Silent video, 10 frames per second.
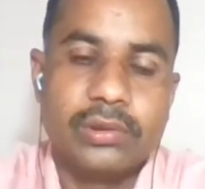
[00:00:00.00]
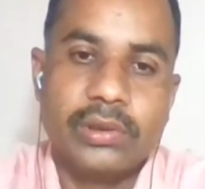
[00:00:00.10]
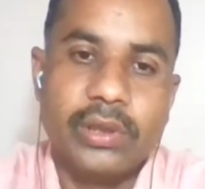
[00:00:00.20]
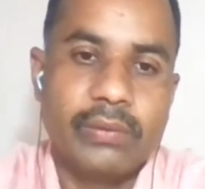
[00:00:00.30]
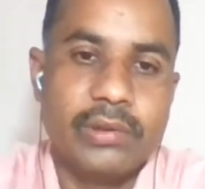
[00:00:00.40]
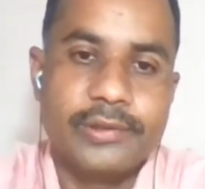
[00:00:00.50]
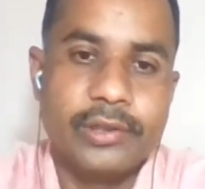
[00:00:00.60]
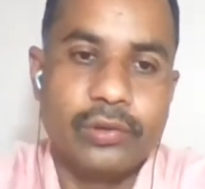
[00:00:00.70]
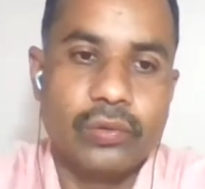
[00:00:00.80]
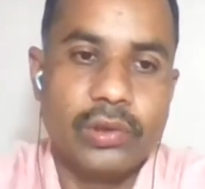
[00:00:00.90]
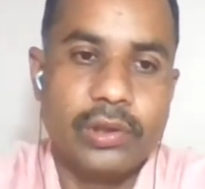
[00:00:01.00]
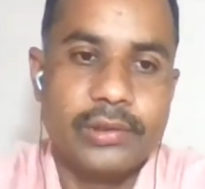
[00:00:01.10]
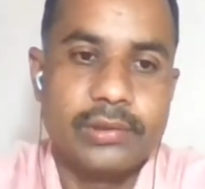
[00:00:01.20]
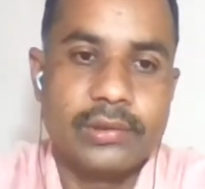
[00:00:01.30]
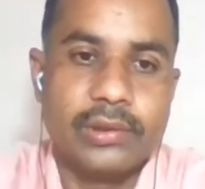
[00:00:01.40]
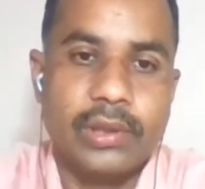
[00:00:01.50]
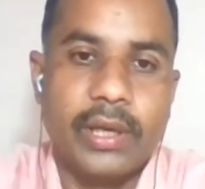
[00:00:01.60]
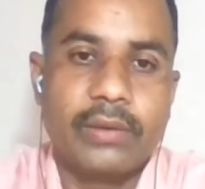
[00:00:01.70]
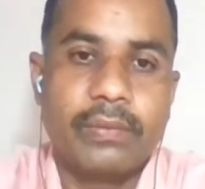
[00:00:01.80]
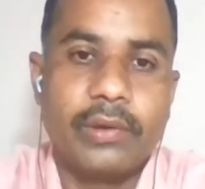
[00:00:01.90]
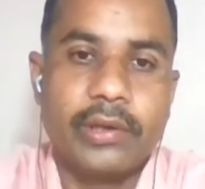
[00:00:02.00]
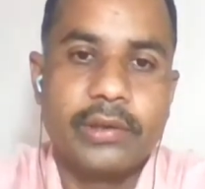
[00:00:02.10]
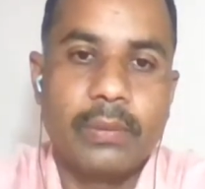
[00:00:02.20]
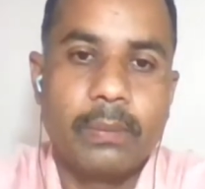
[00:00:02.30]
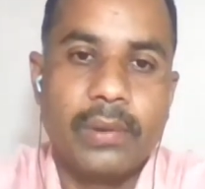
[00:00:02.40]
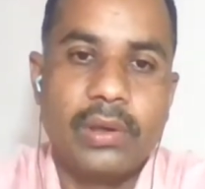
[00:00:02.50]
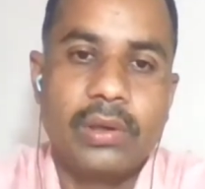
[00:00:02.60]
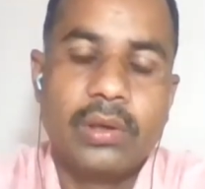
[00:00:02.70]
never singulars, like for example